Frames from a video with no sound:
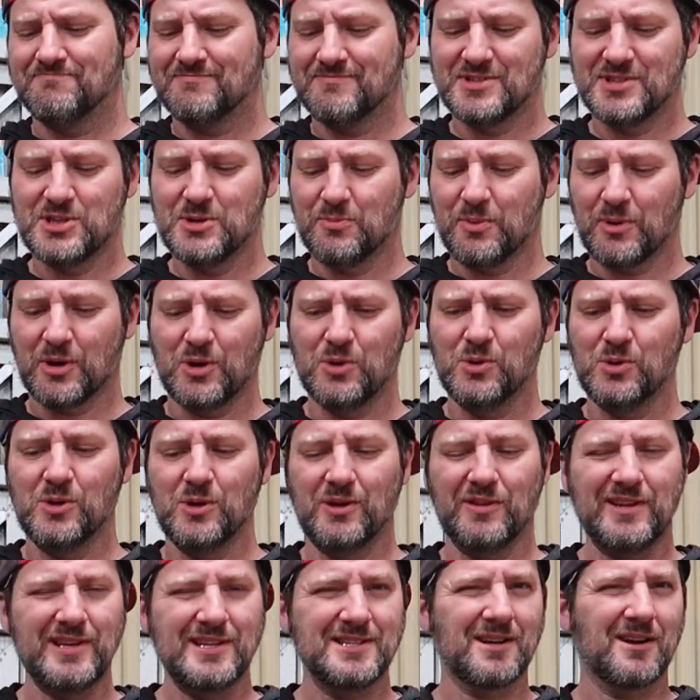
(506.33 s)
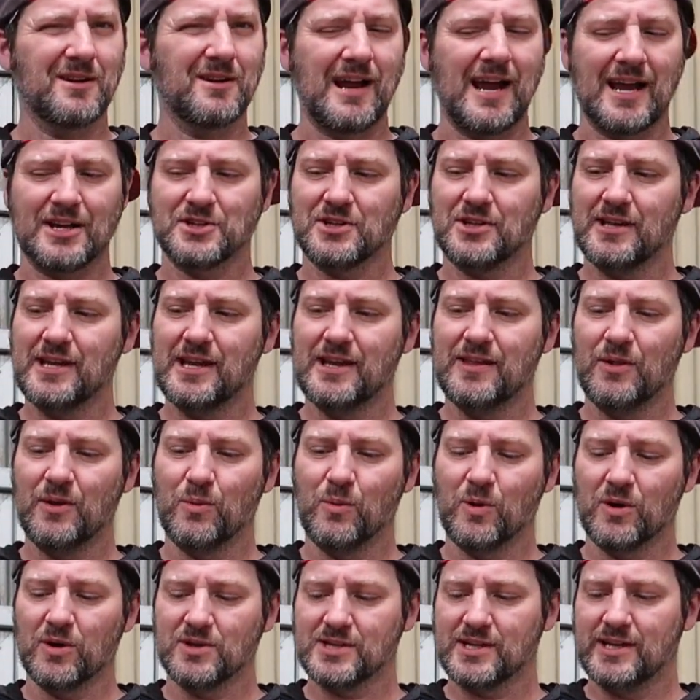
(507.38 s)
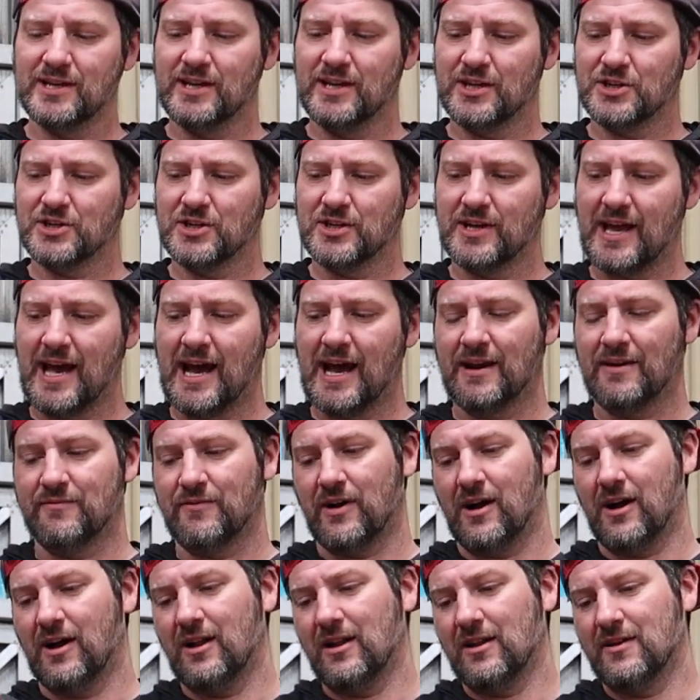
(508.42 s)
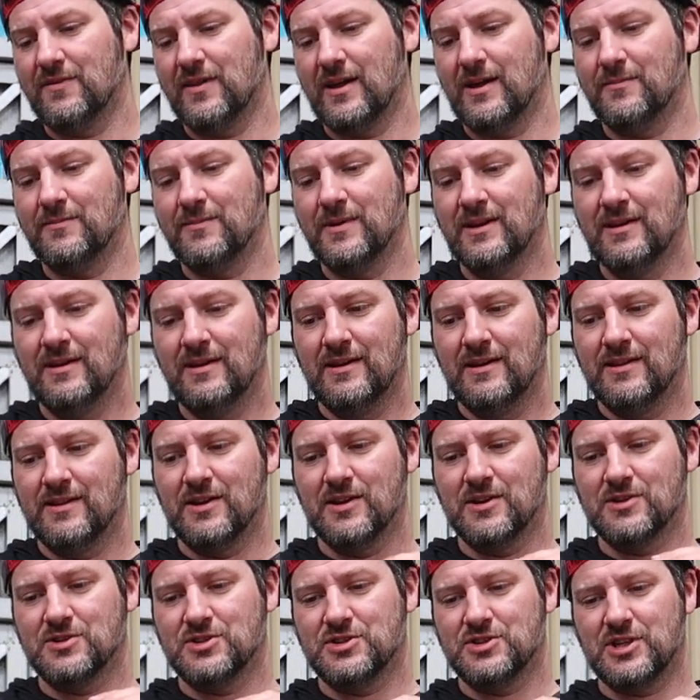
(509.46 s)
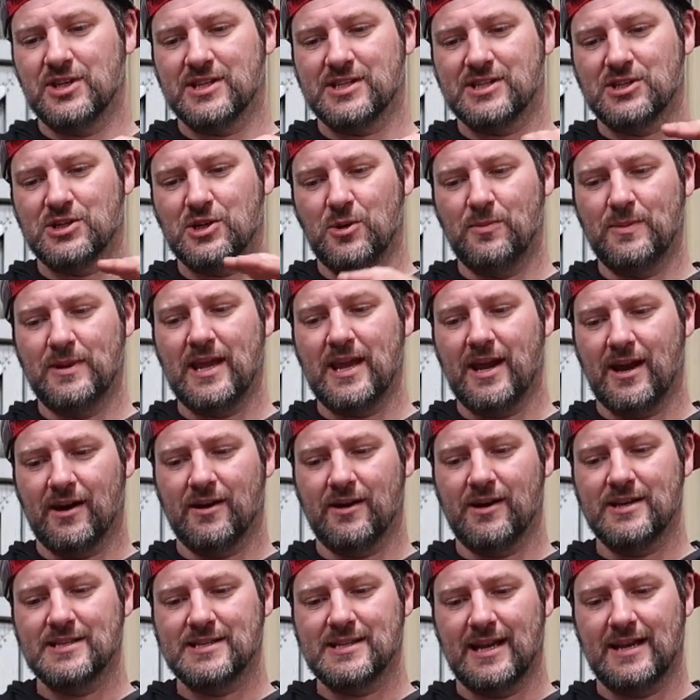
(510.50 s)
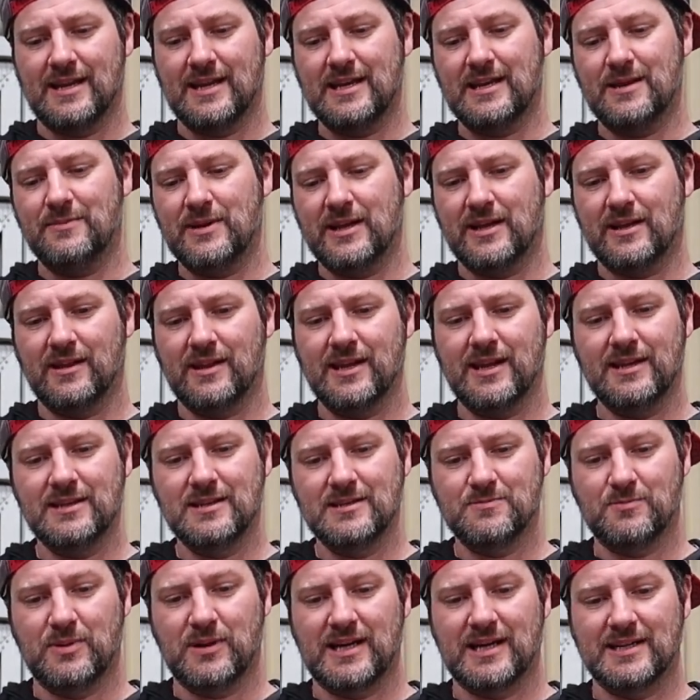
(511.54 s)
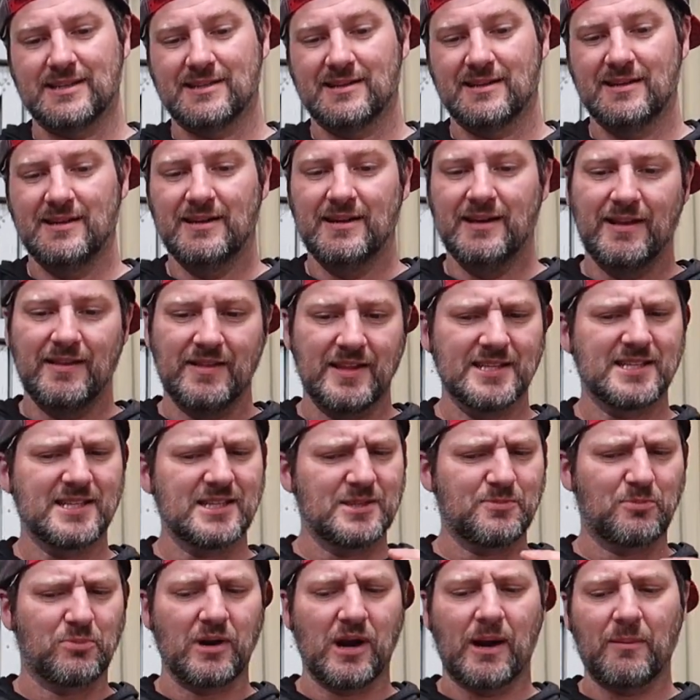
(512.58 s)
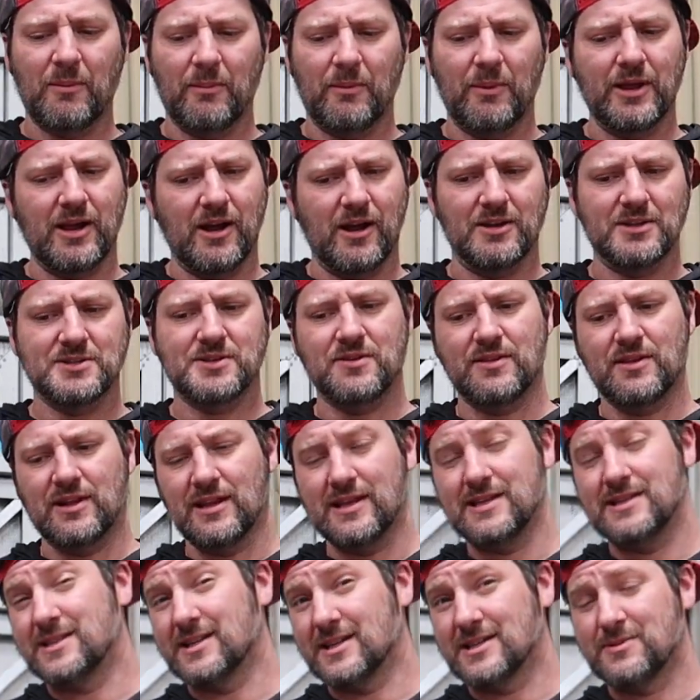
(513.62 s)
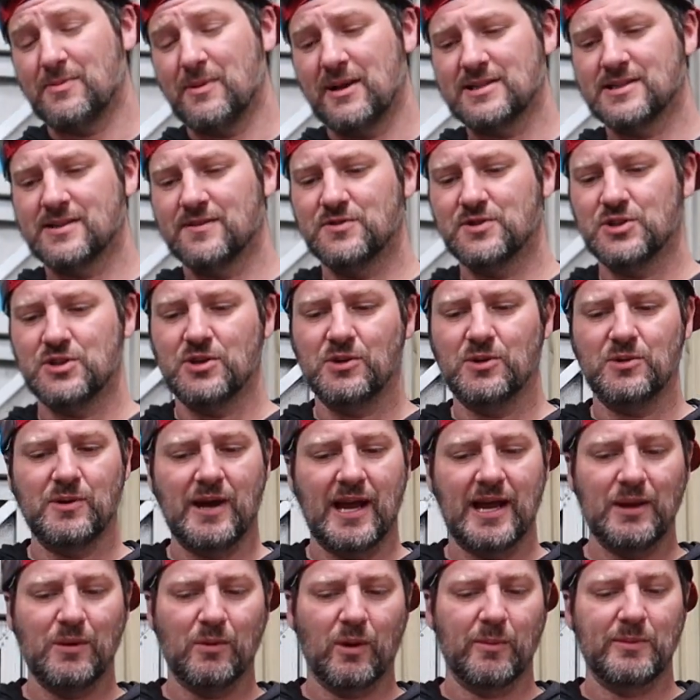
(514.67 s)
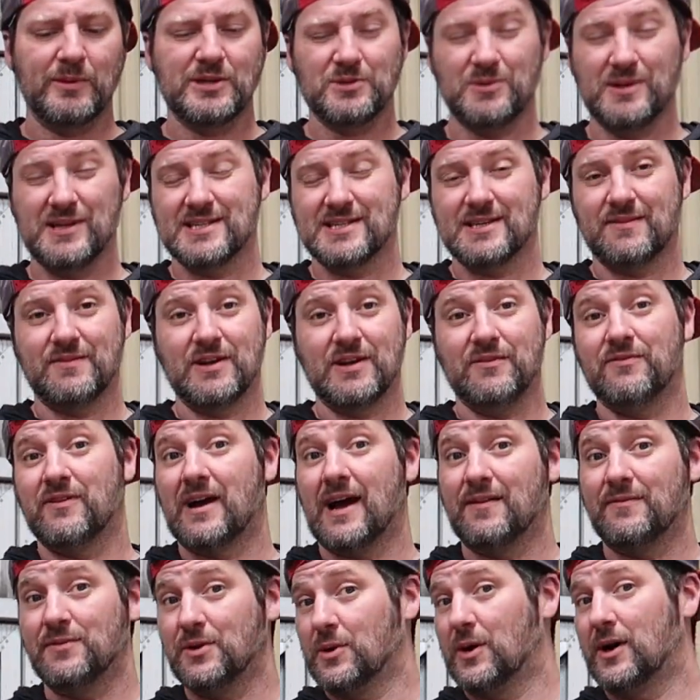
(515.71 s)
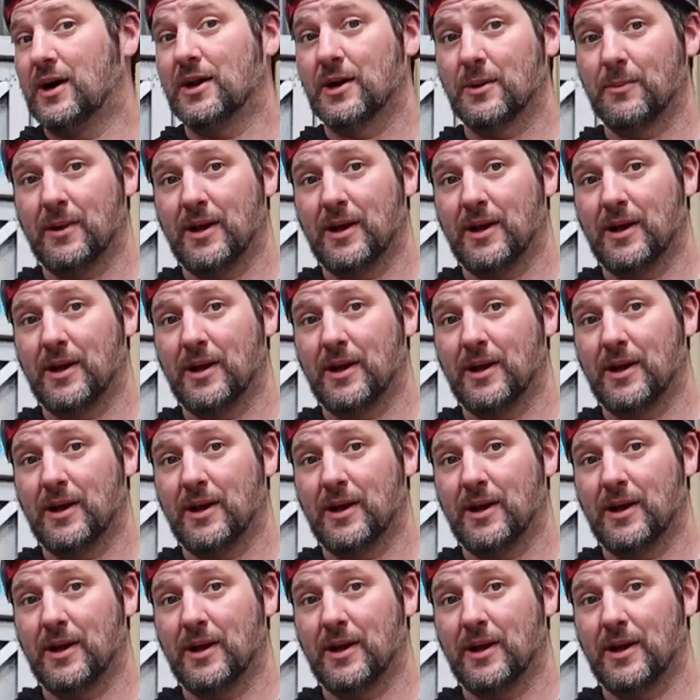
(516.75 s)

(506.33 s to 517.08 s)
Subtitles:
Super cool. These are actually in the worst condition out of all of them. There's just so many areas that need to be cleaned, but this is probably also the least expensive shoe, anywhere between 75 to 100